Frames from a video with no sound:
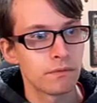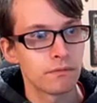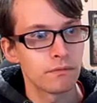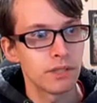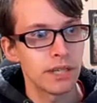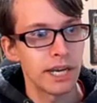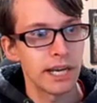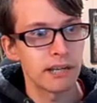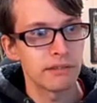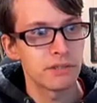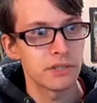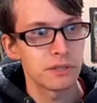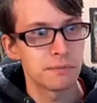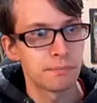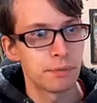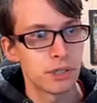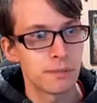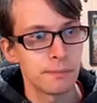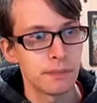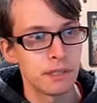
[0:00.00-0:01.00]
Yeah, just
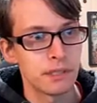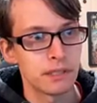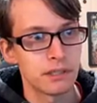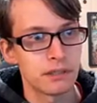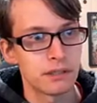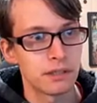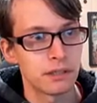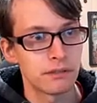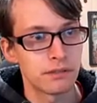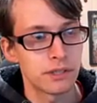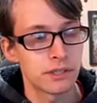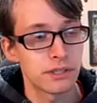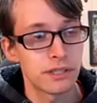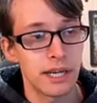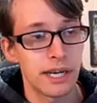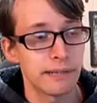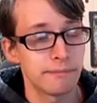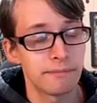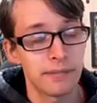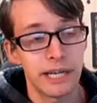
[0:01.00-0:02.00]
push me and
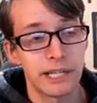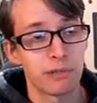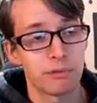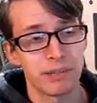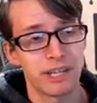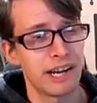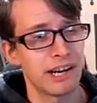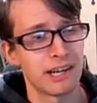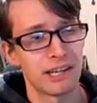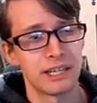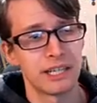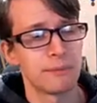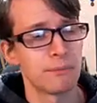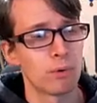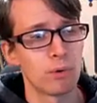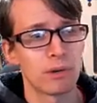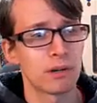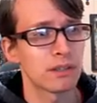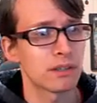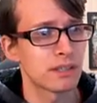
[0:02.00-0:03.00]
I don't care
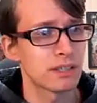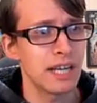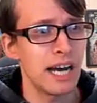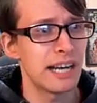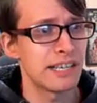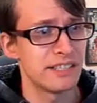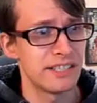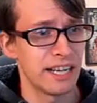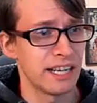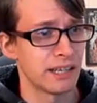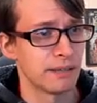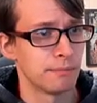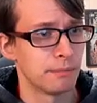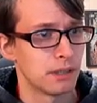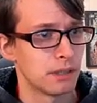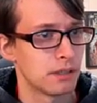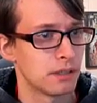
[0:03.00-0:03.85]
anymore. God damn.